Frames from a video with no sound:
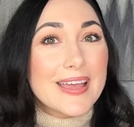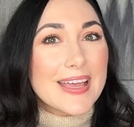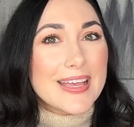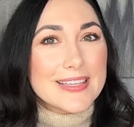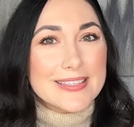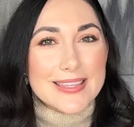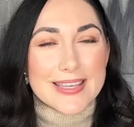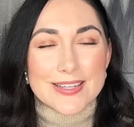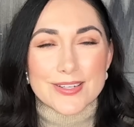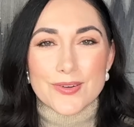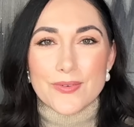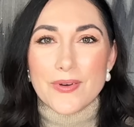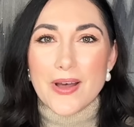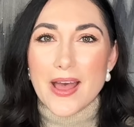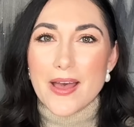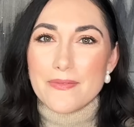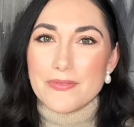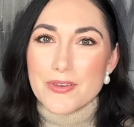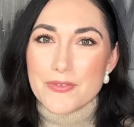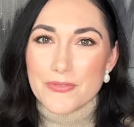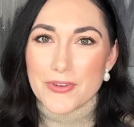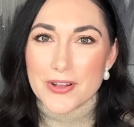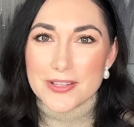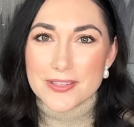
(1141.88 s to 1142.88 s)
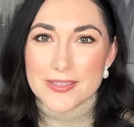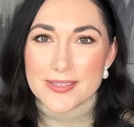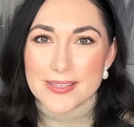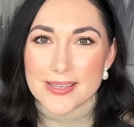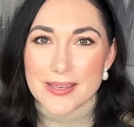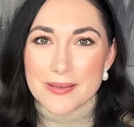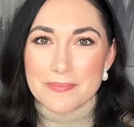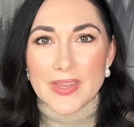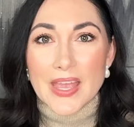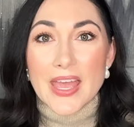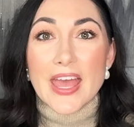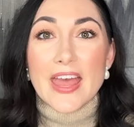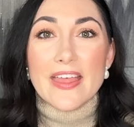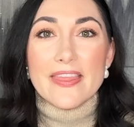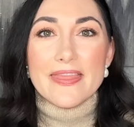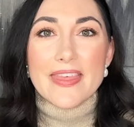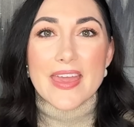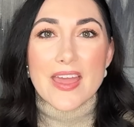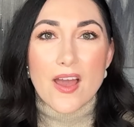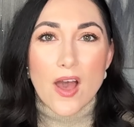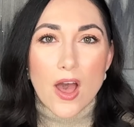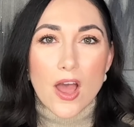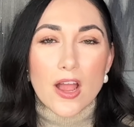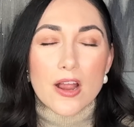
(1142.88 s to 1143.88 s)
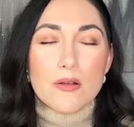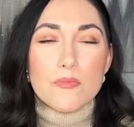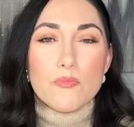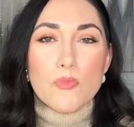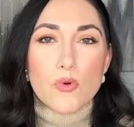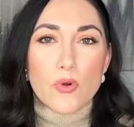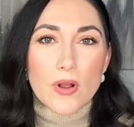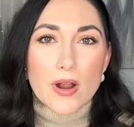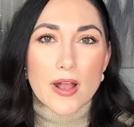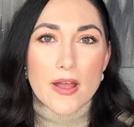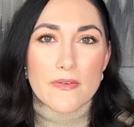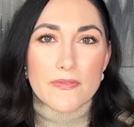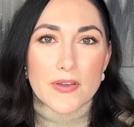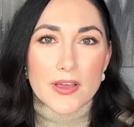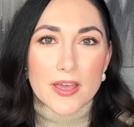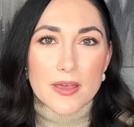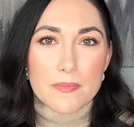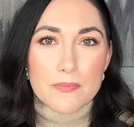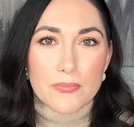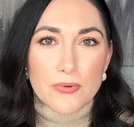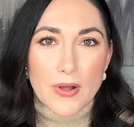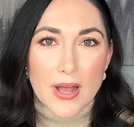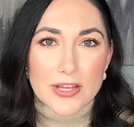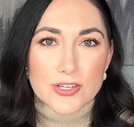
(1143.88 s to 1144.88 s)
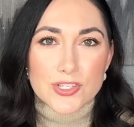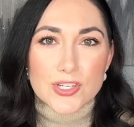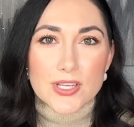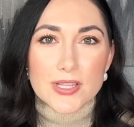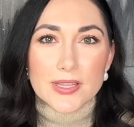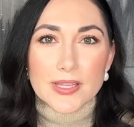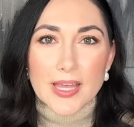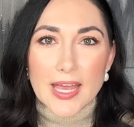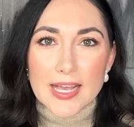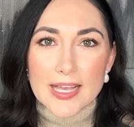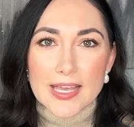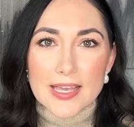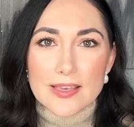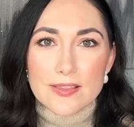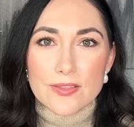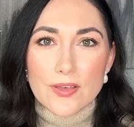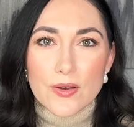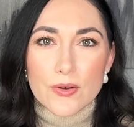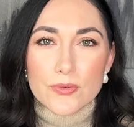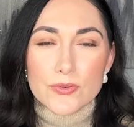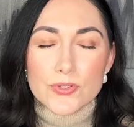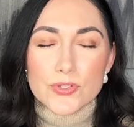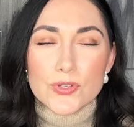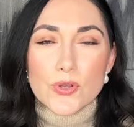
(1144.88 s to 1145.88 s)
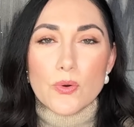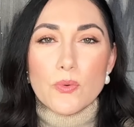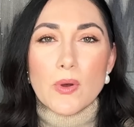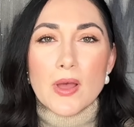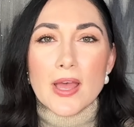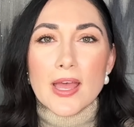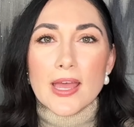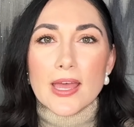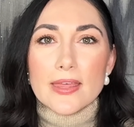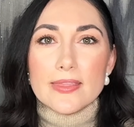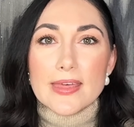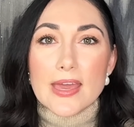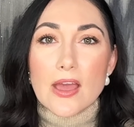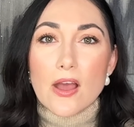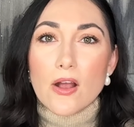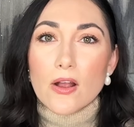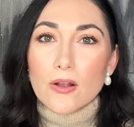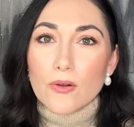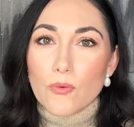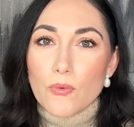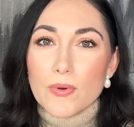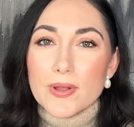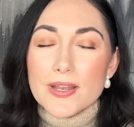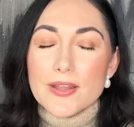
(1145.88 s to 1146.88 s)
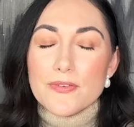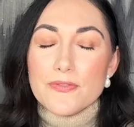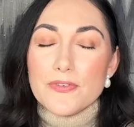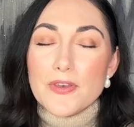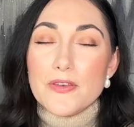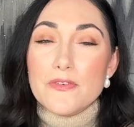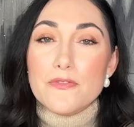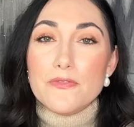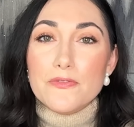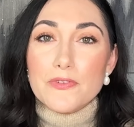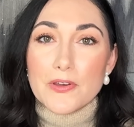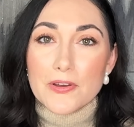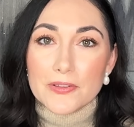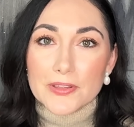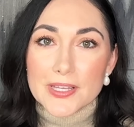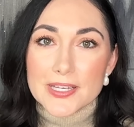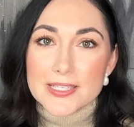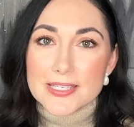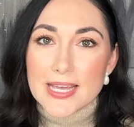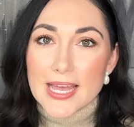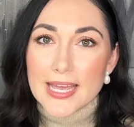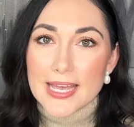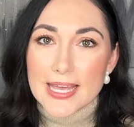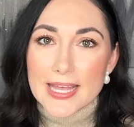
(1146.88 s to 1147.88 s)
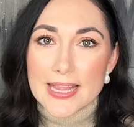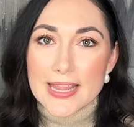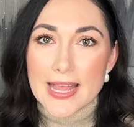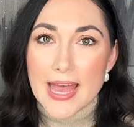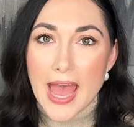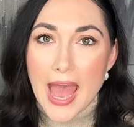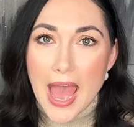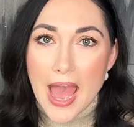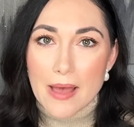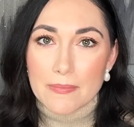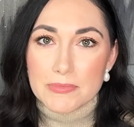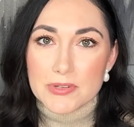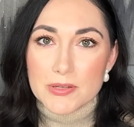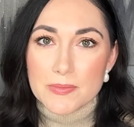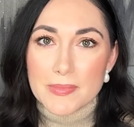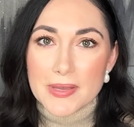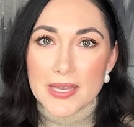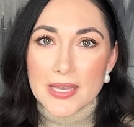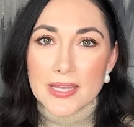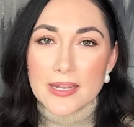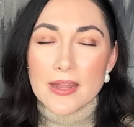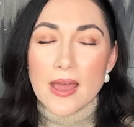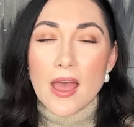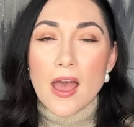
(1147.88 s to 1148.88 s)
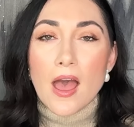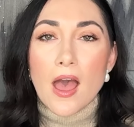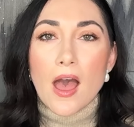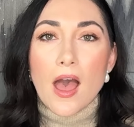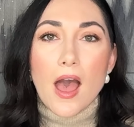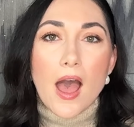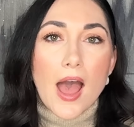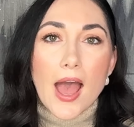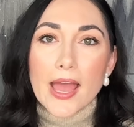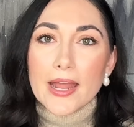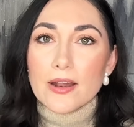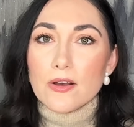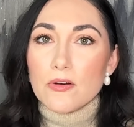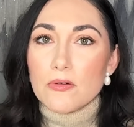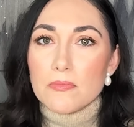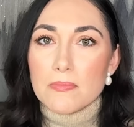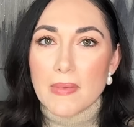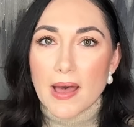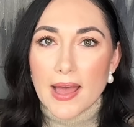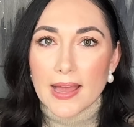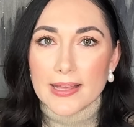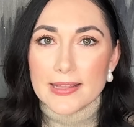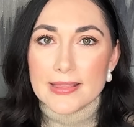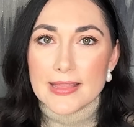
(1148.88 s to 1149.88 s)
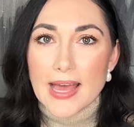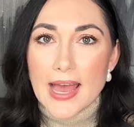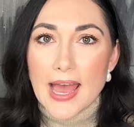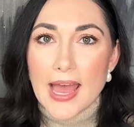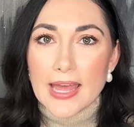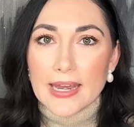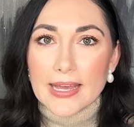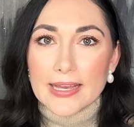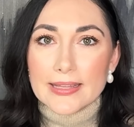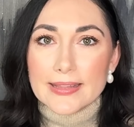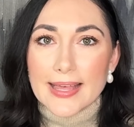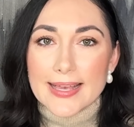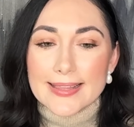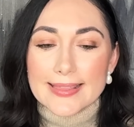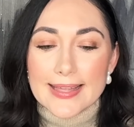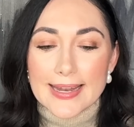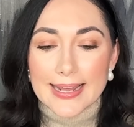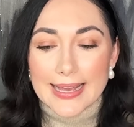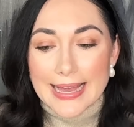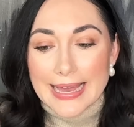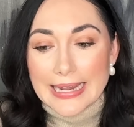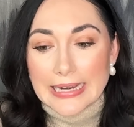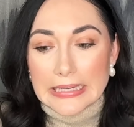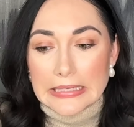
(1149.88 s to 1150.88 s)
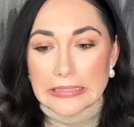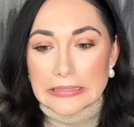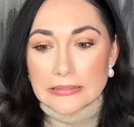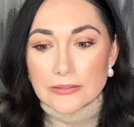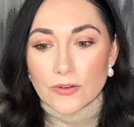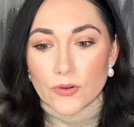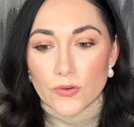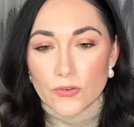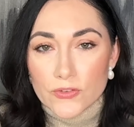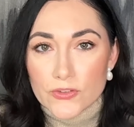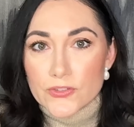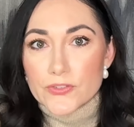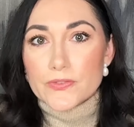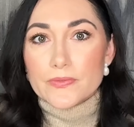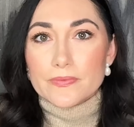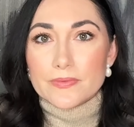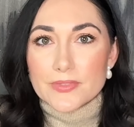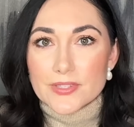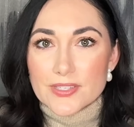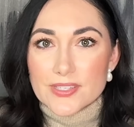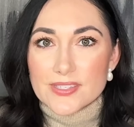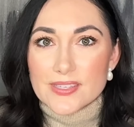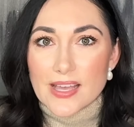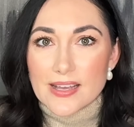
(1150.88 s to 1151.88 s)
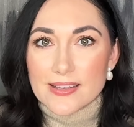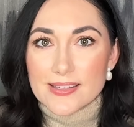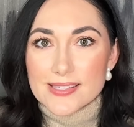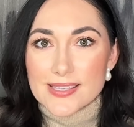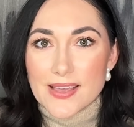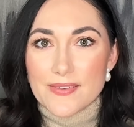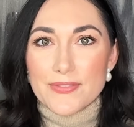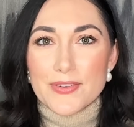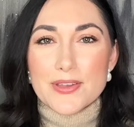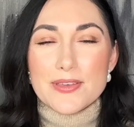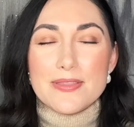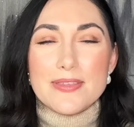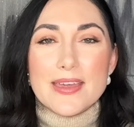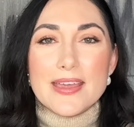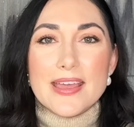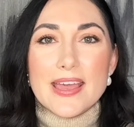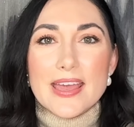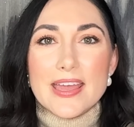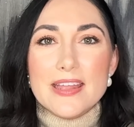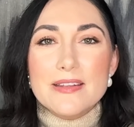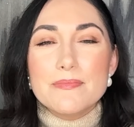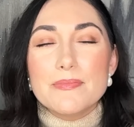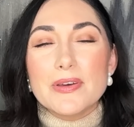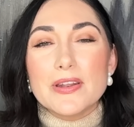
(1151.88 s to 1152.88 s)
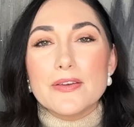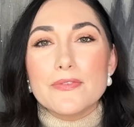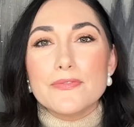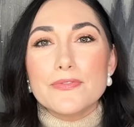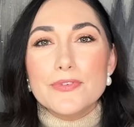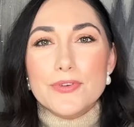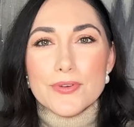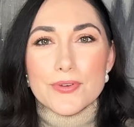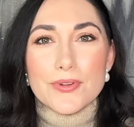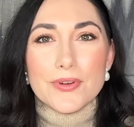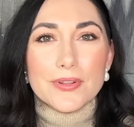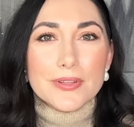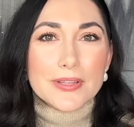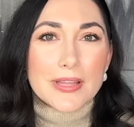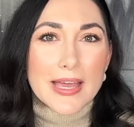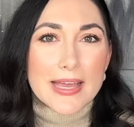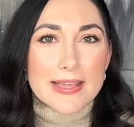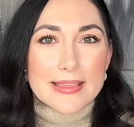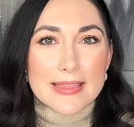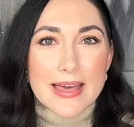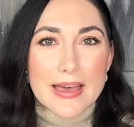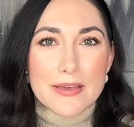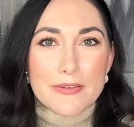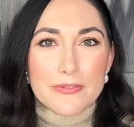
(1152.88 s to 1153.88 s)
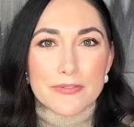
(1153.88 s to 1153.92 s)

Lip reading: is they don't have the front seam. They are more of a compression legging though, so they are going to fit fairly tight in the abdomen. I don't mind that. I like that it kind of sucks everything in, but if you don't like that